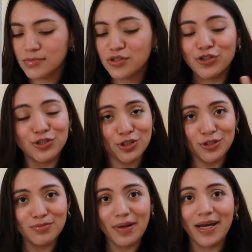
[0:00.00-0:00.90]
nurture
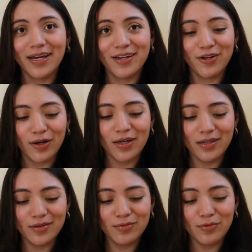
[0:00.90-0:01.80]
my
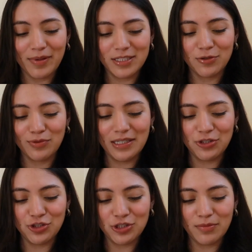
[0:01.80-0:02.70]
current romantic
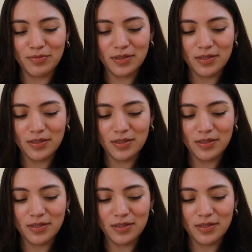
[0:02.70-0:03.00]
relationship.